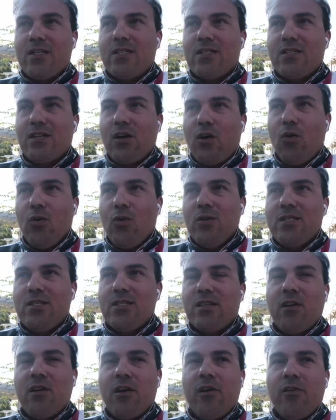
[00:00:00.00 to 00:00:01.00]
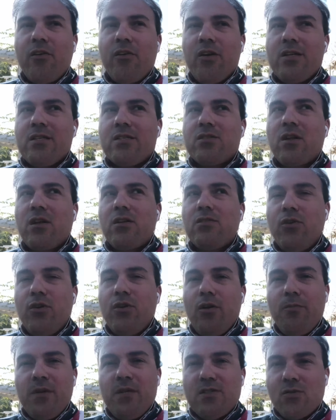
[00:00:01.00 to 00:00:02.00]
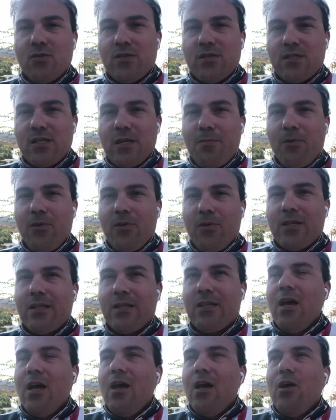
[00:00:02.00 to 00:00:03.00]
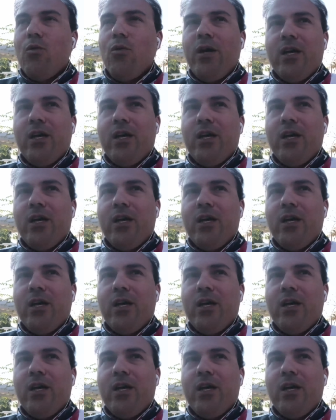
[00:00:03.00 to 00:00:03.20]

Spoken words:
So that's the whole scenario. It's not going to be so simple that